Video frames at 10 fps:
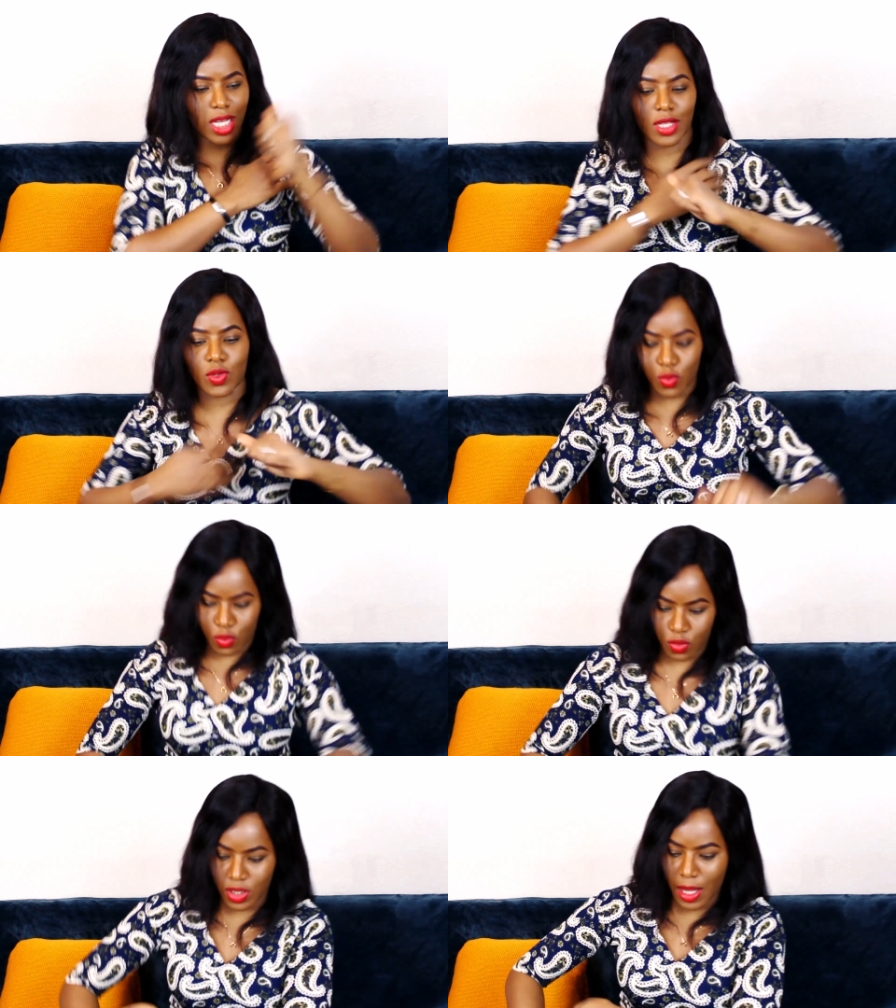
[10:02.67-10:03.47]
hand
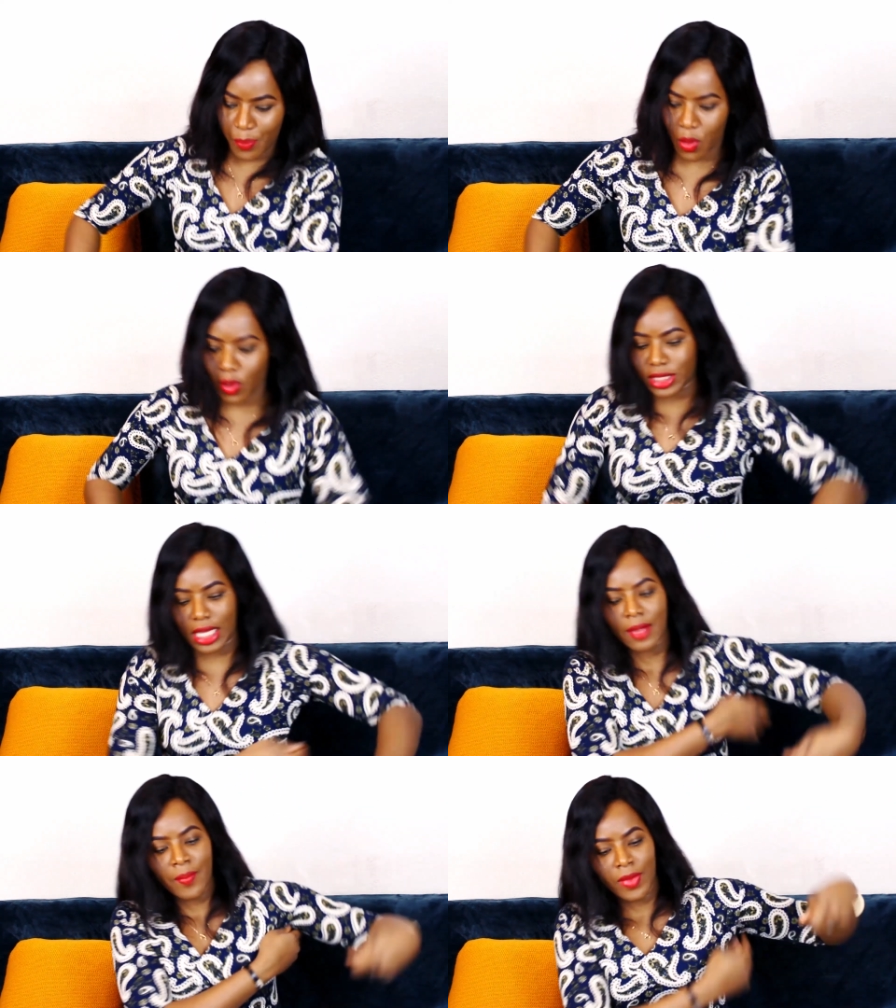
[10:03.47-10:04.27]
to now pour water
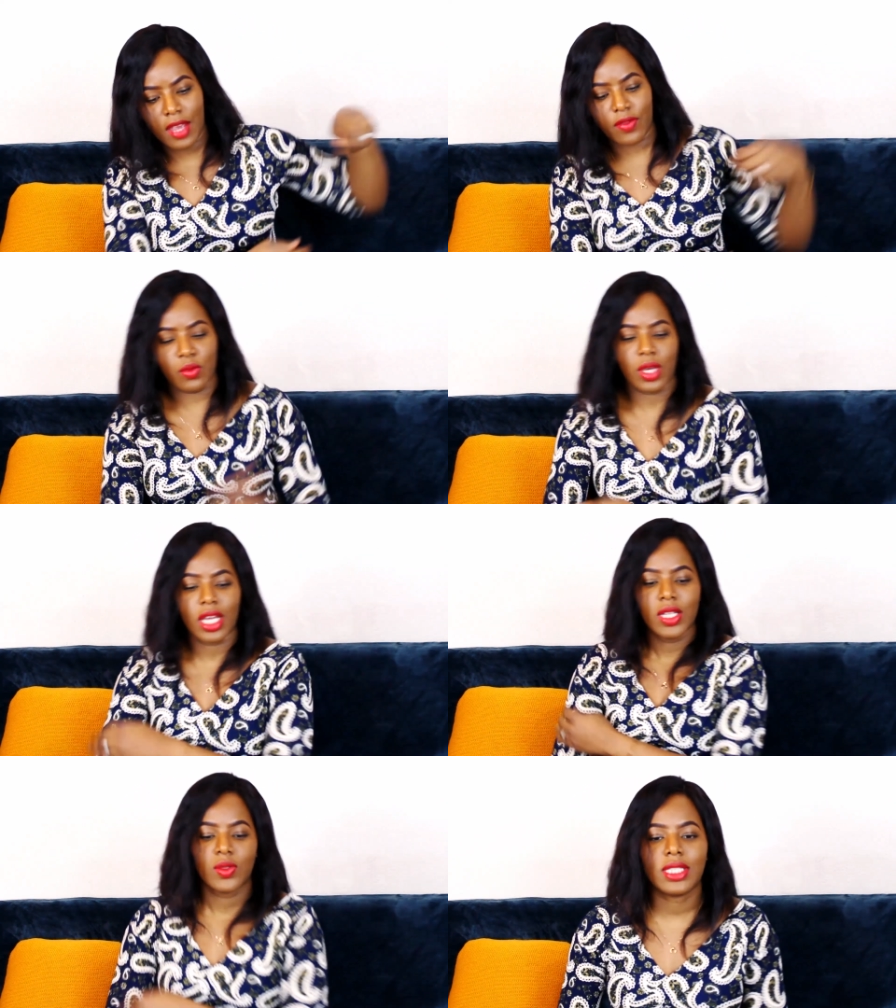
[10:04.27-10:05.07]
everywhere.
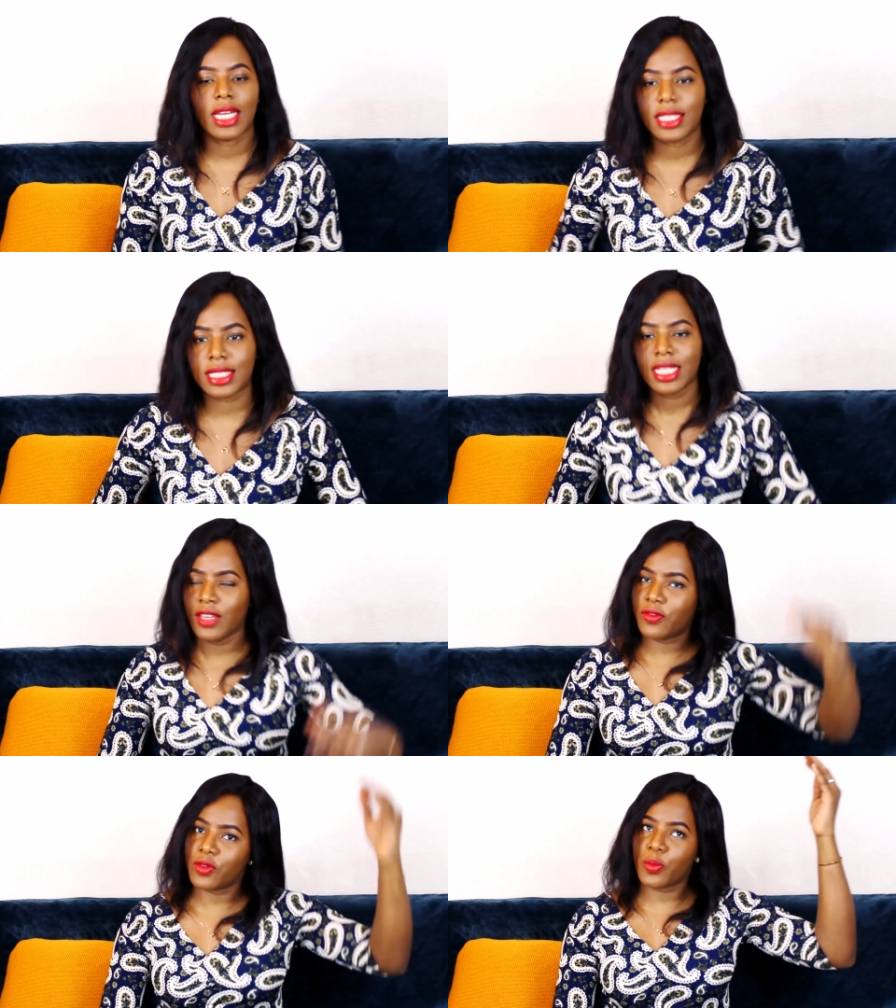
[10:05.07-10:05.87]
Do like this.
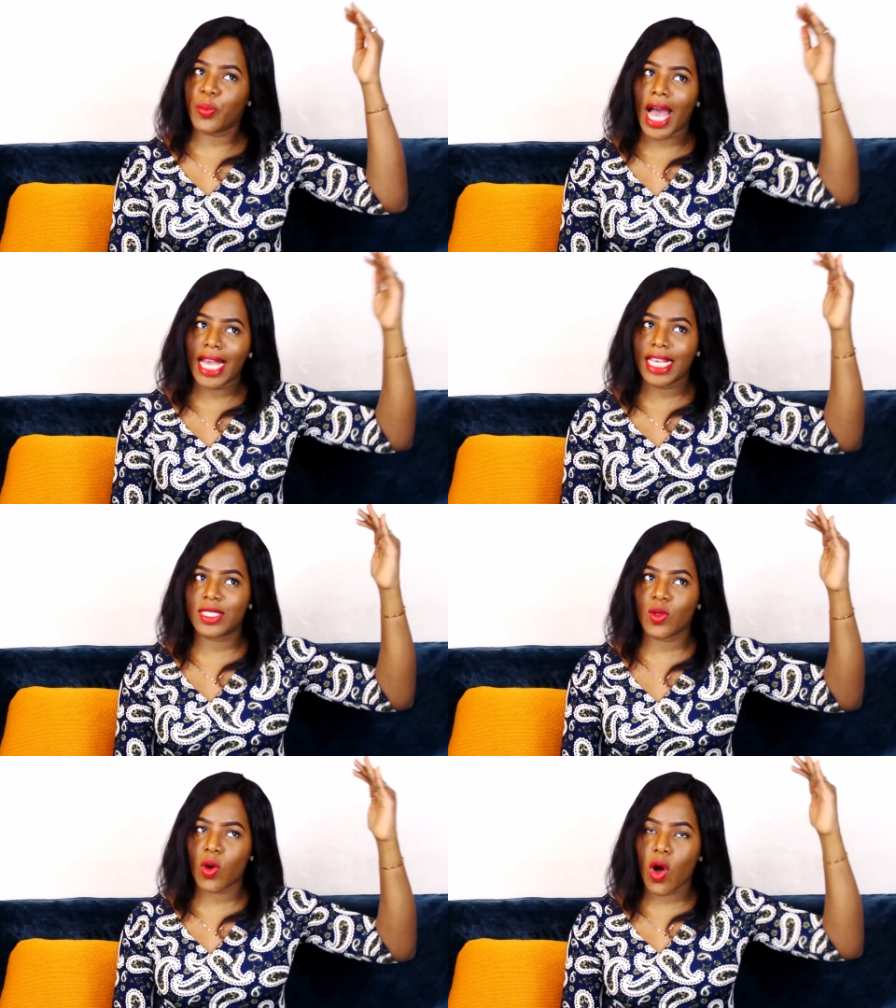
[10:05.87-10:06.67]
If you hang
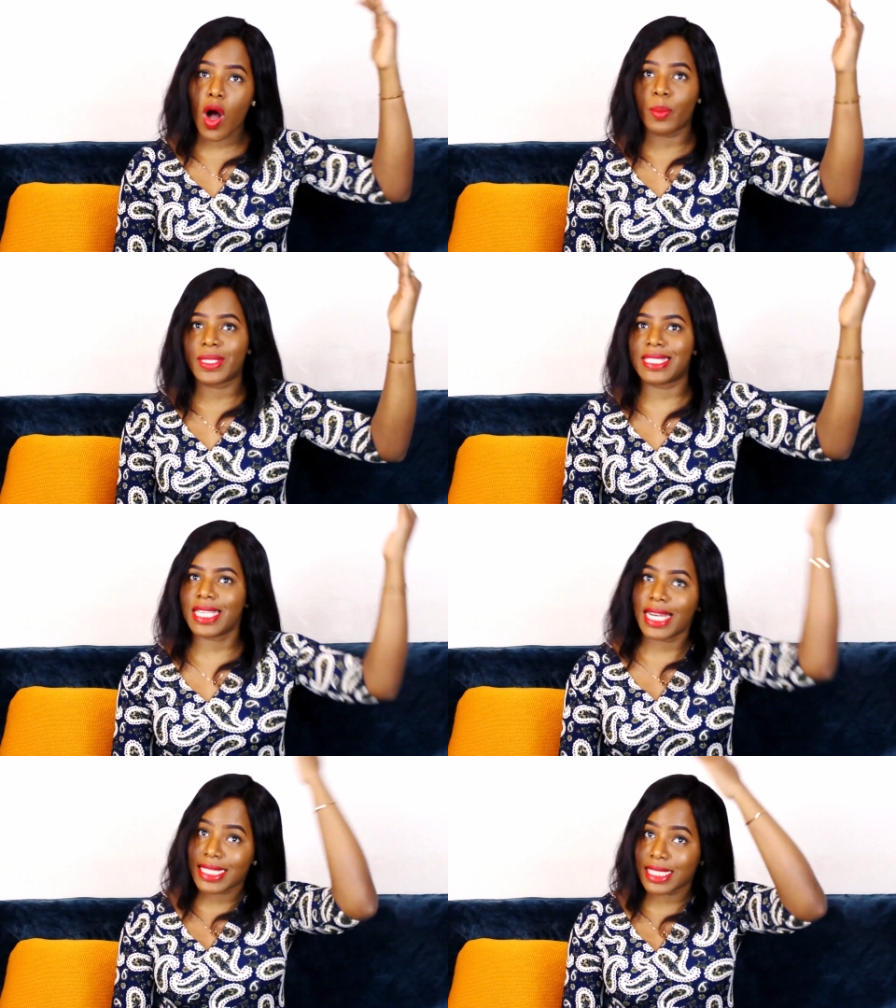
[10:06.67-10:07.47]
it up to
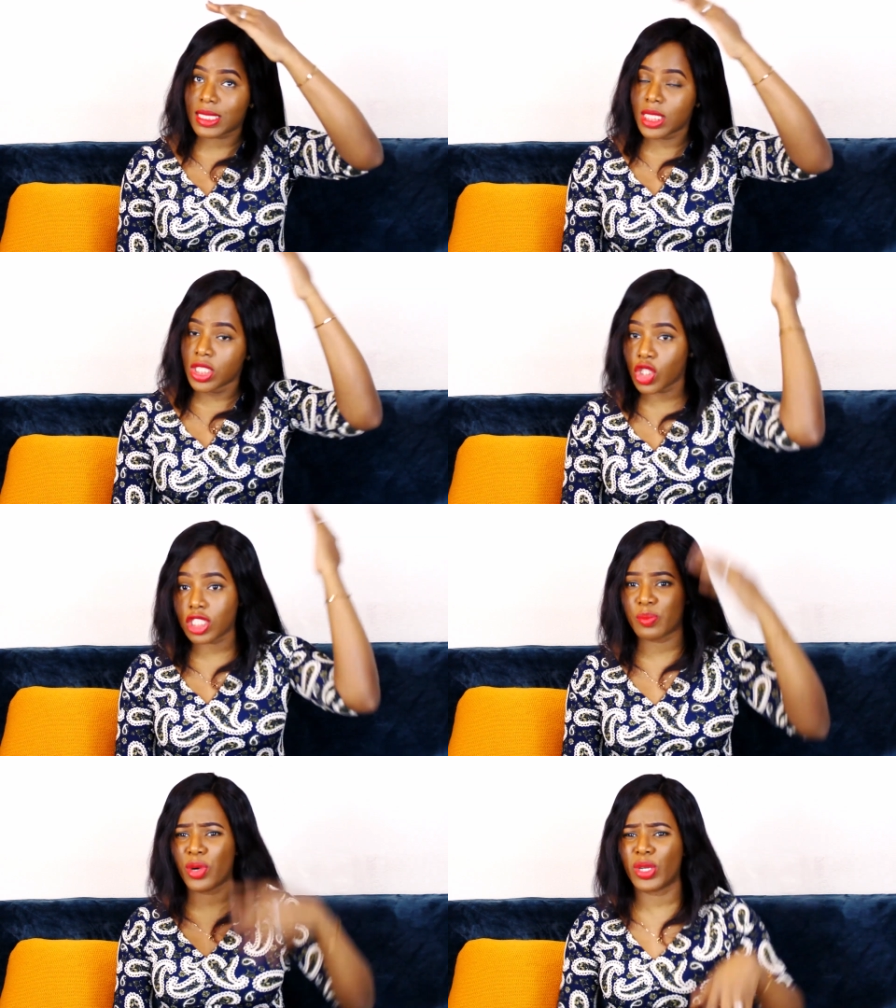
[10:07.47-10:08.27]
say let it just
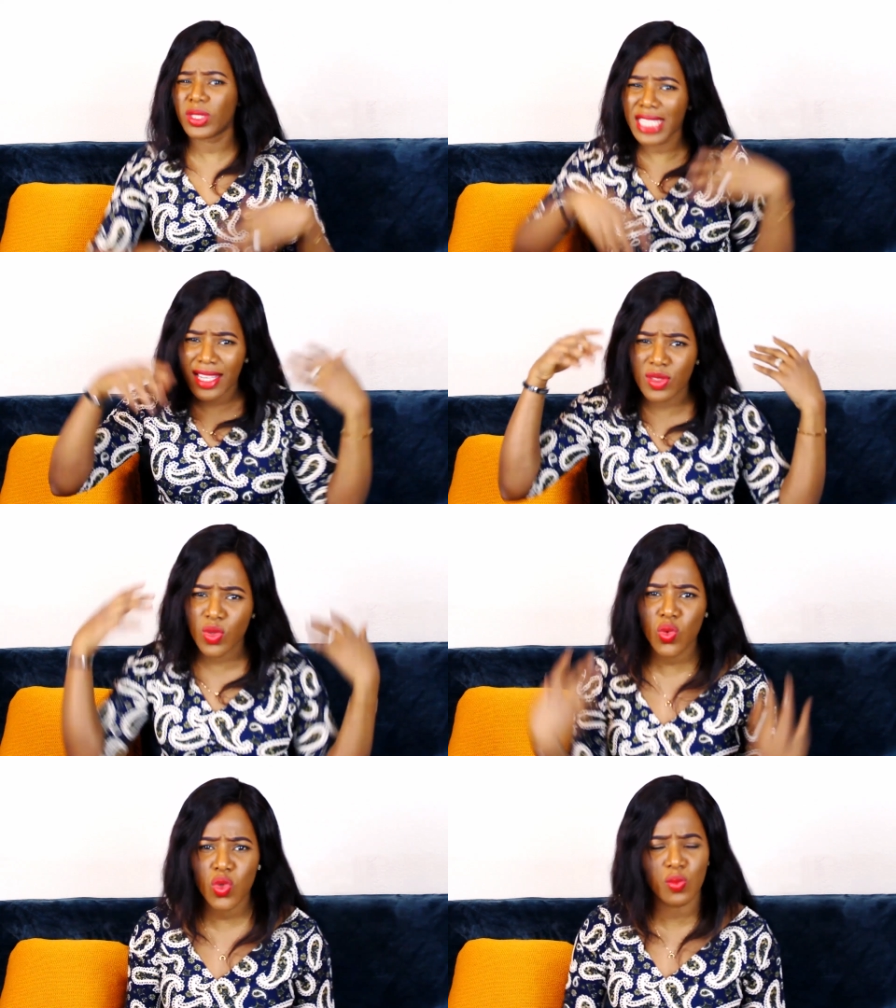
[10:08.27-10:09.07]
be pouring, water is
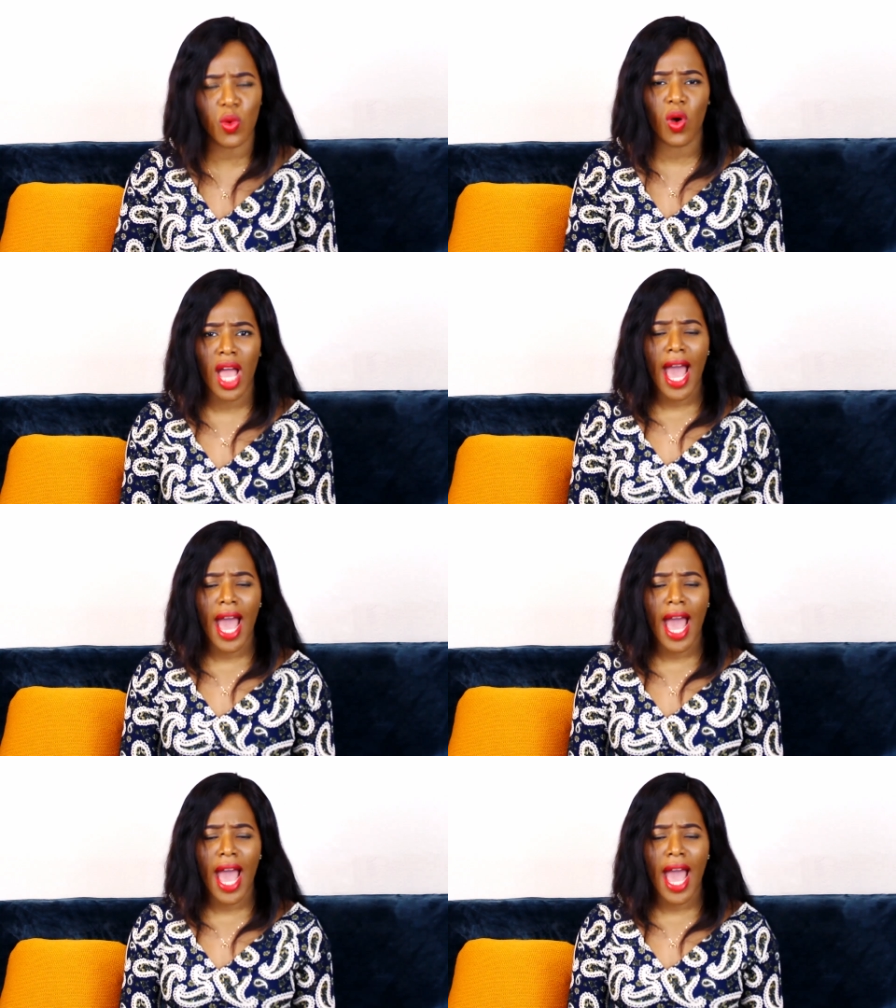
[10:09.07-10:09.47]
too small.